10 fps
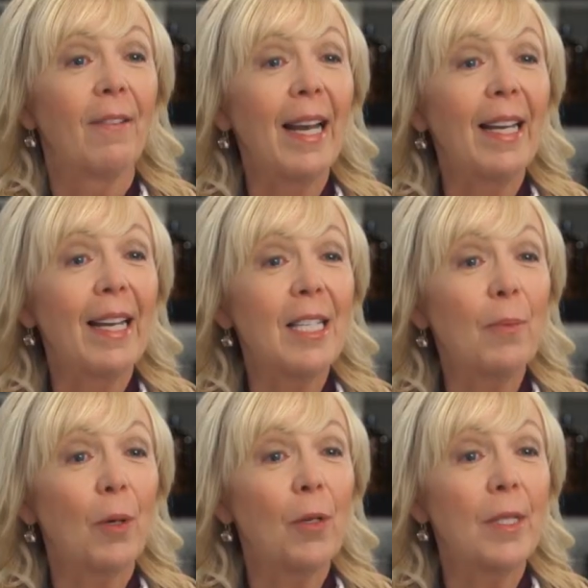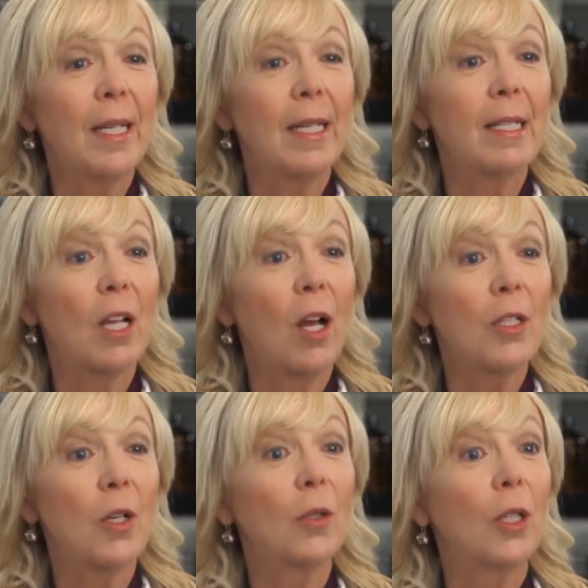Vitalizing protein is
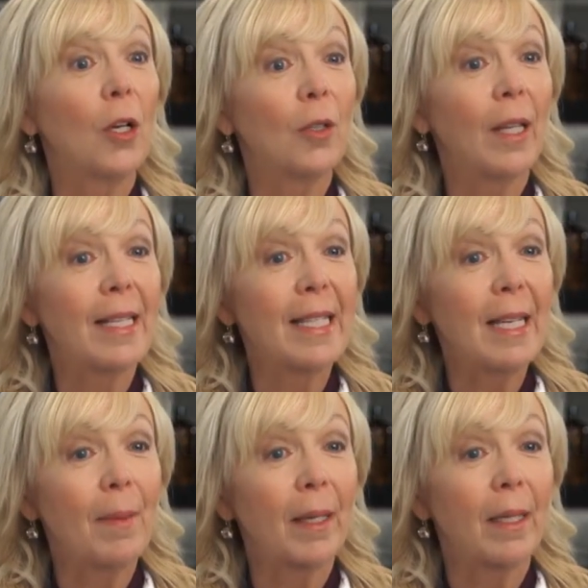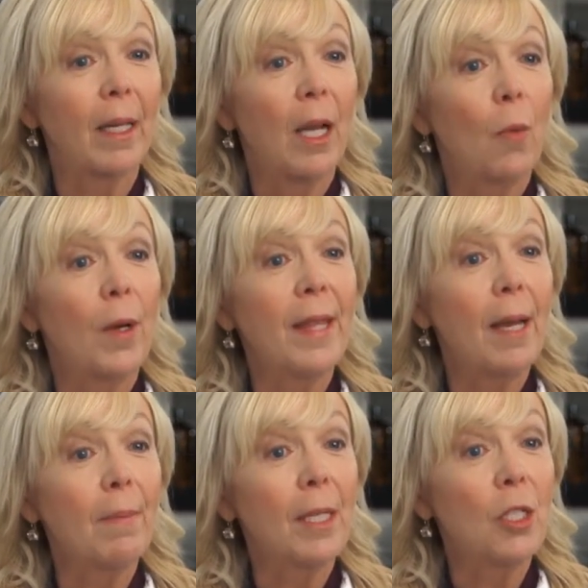also low glycemic. What
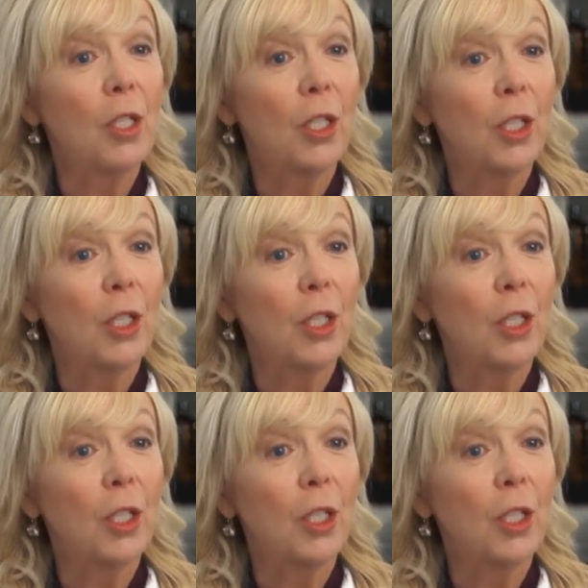that means to